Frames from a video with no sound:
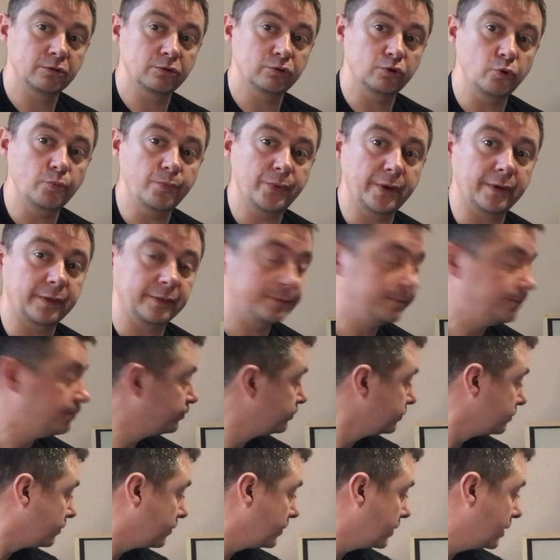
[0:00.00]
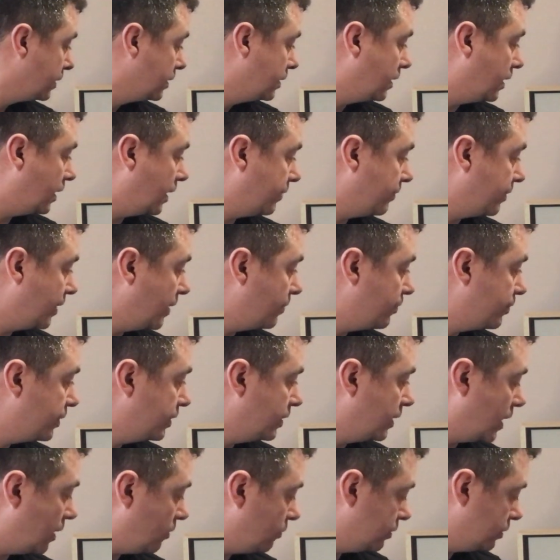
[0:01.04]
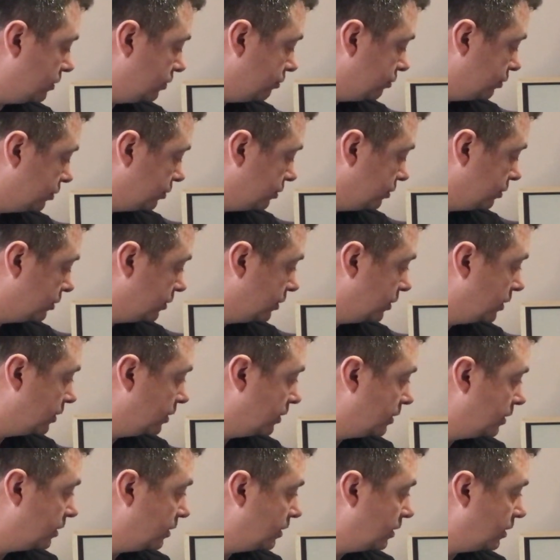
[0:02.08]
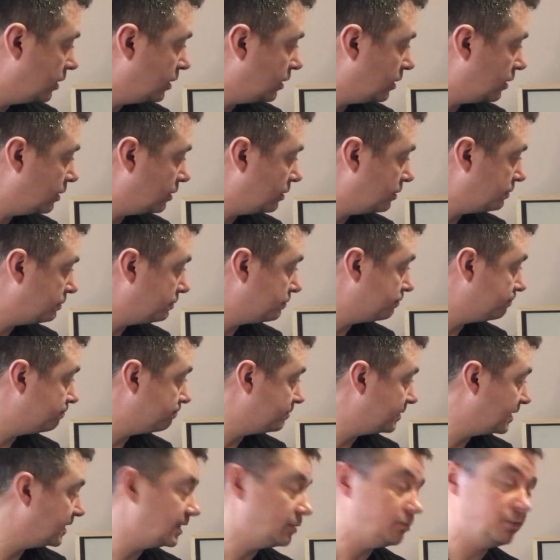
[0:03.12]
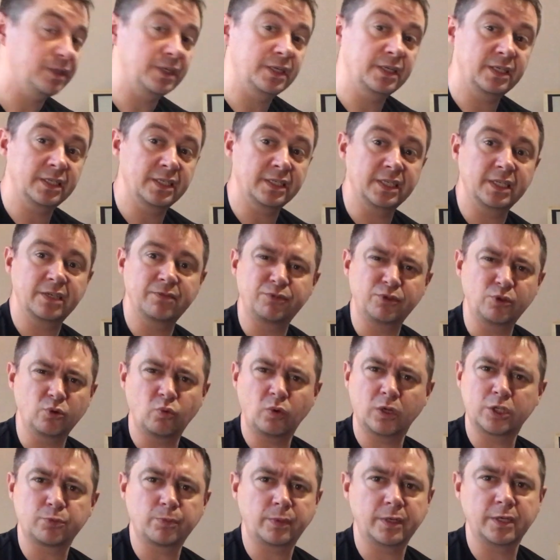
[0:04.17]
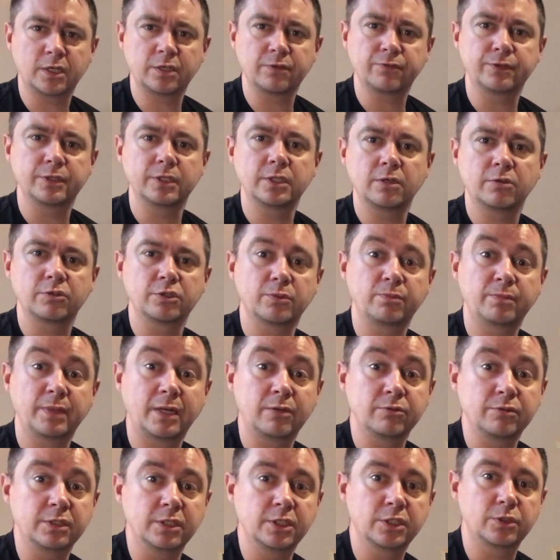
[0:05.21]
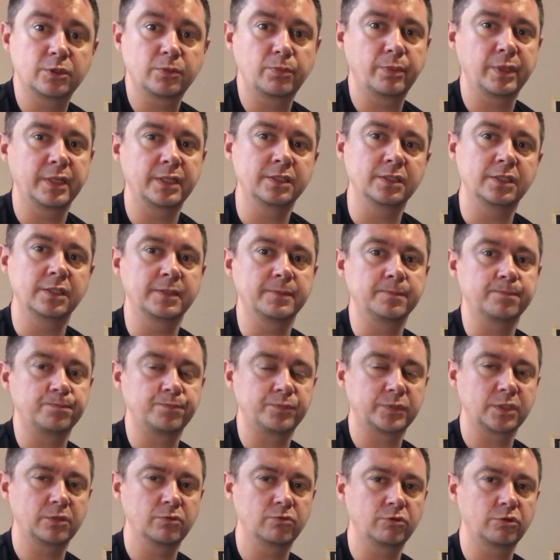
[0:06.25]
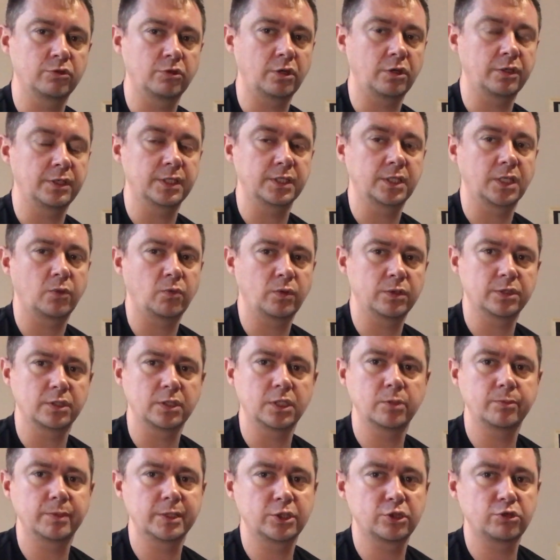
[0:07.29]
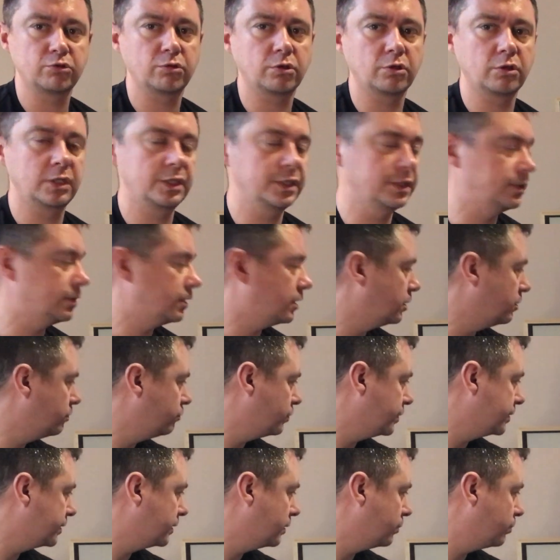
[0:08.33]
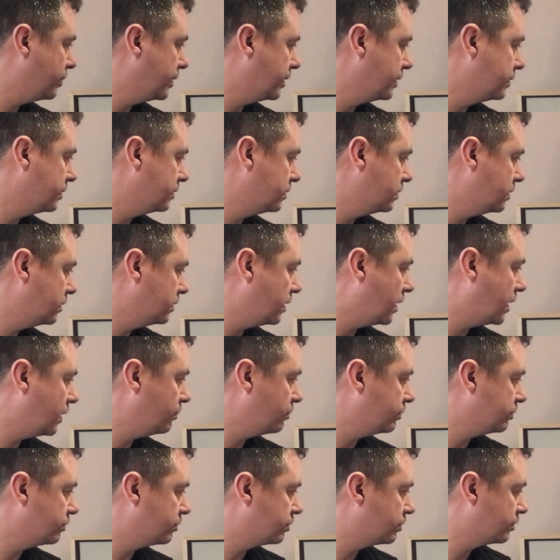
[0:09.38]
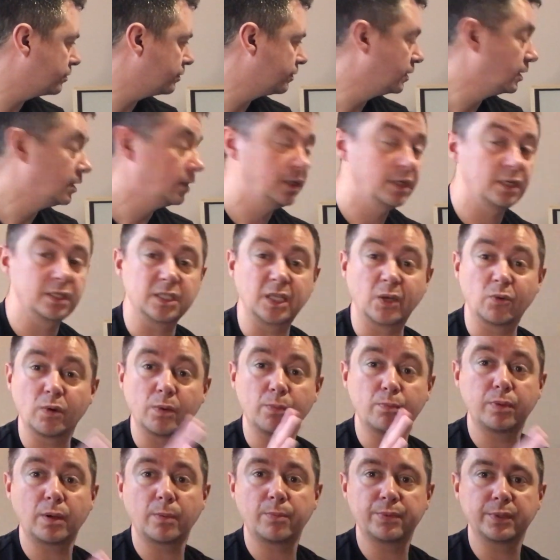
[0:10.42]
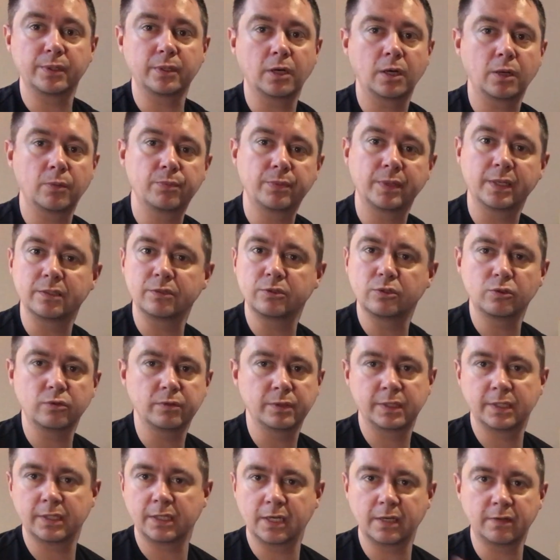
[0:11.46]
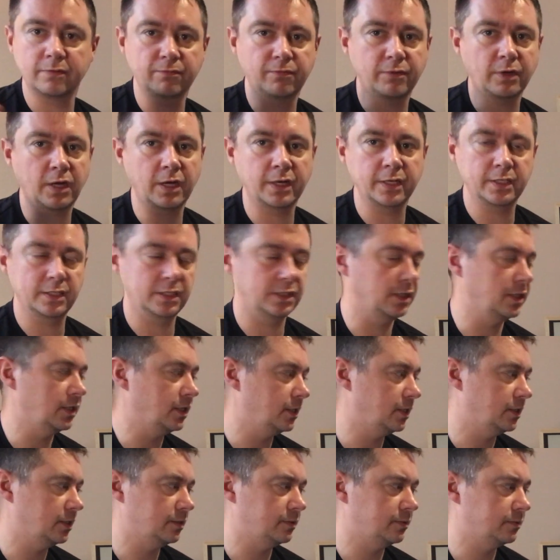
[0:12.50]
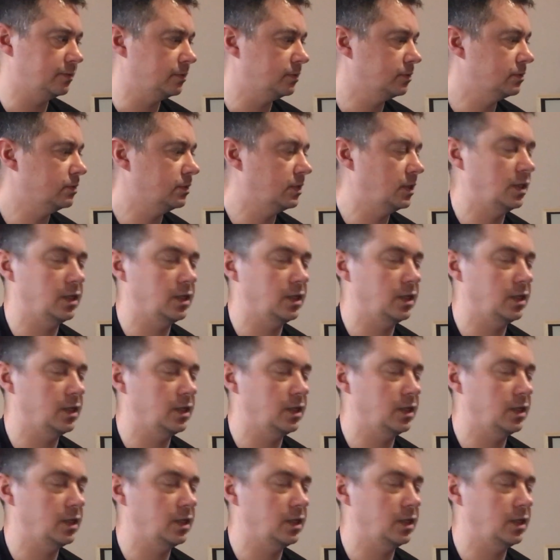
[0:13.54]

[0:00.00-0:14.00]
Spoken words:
super. I'm happy how it looks. In the beginning, if you watch my other videos about this painting, you saw that I was a little bit struggling with the diamonds. They were popping up and doing and flying, and